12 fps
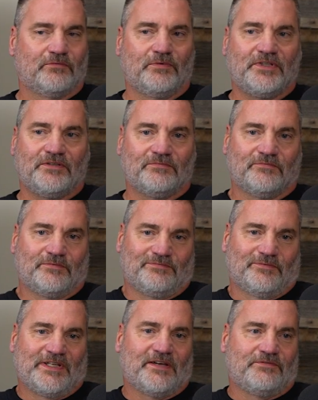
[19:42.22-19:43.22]
we
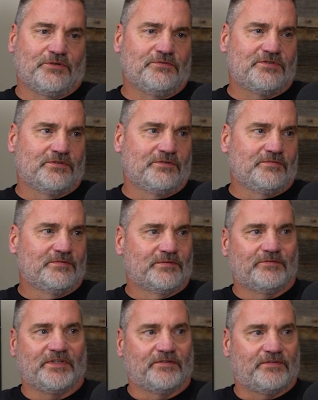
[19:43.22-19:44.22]
have YouTube and
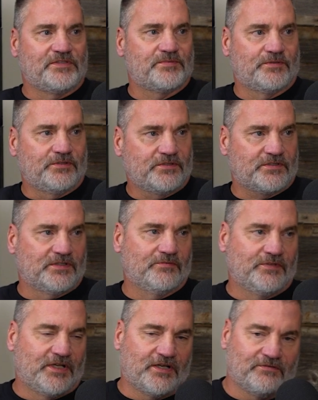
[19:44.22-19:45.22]
we have Facebook and
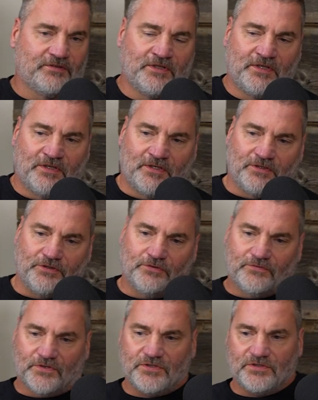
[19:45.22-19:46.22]
we have
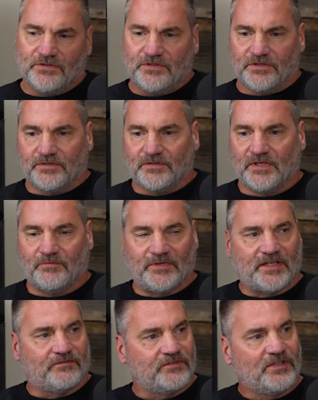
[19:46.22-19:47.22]
YouVersion and we
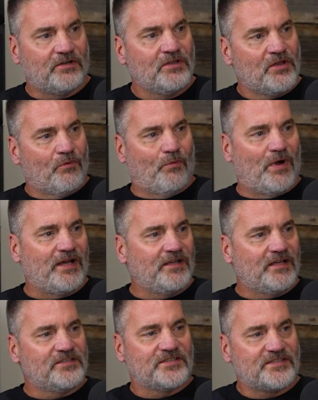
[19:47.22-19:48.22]
have, why
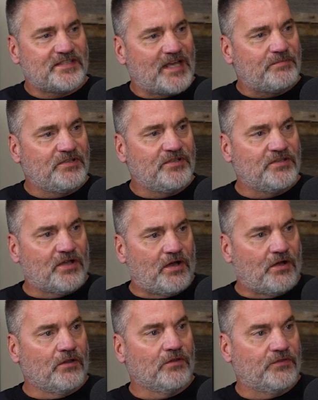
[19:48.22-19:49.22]
not just tap into
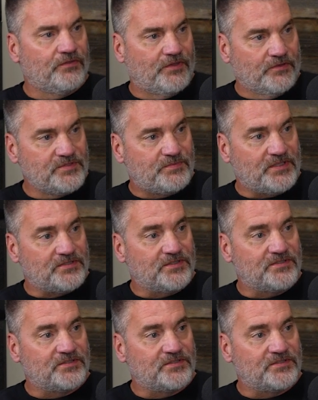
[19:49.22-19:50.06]
all those pieces?